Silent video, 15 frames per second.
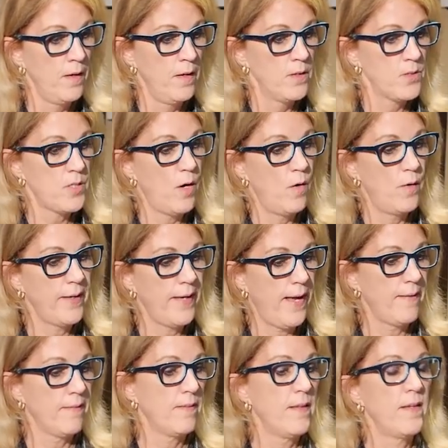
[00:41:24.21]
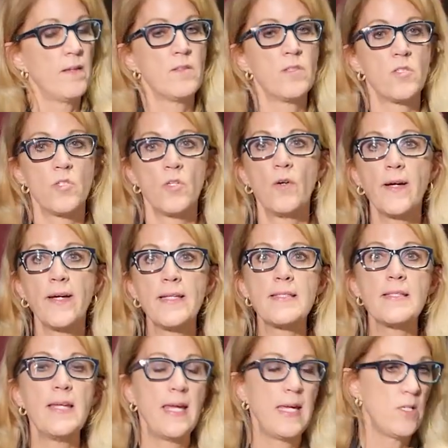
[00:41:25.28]
So again, the surrogate's
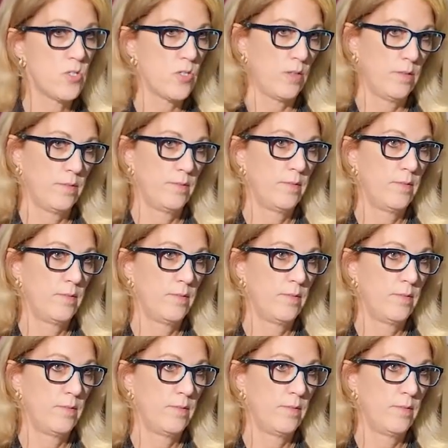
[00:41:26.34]
an angel.